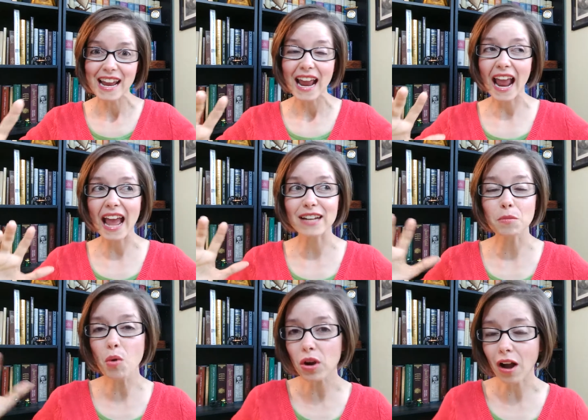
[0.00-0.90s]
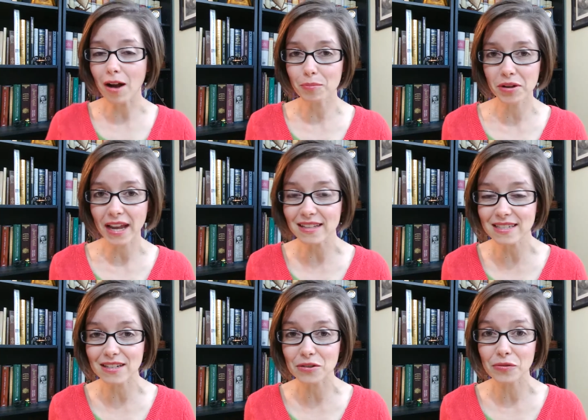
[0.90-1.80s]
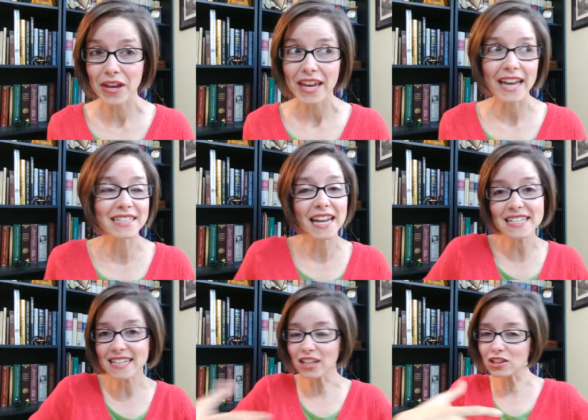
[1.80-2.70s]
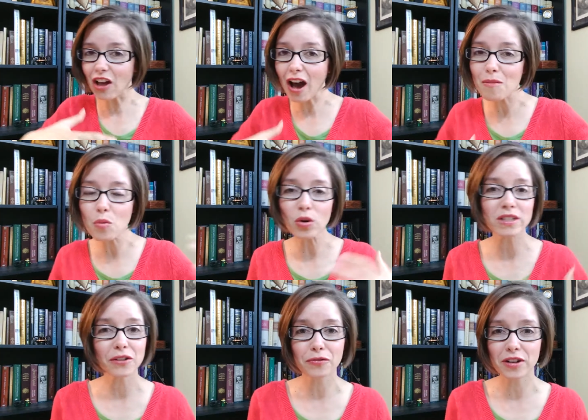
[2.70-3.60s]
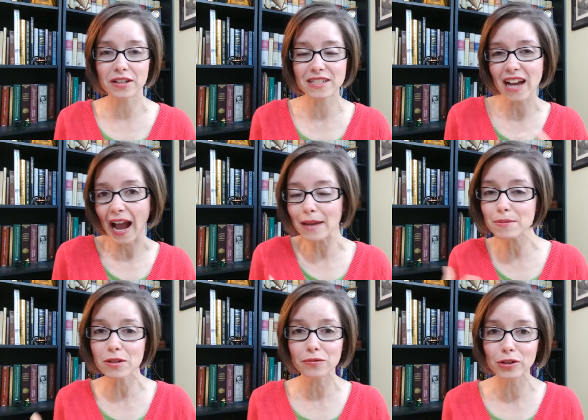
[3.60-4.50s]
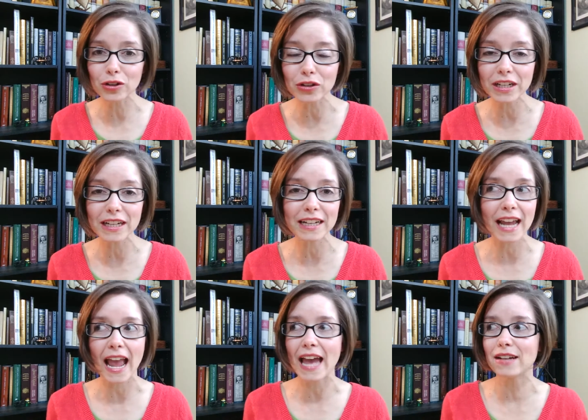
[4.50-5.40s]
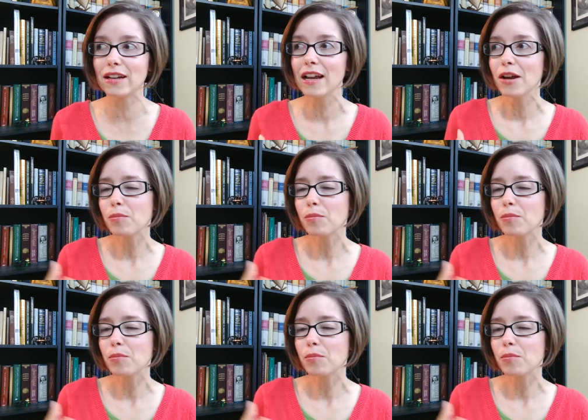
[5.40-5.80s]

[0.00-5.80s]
and more comprehensive and takes in a lot more different types of learning and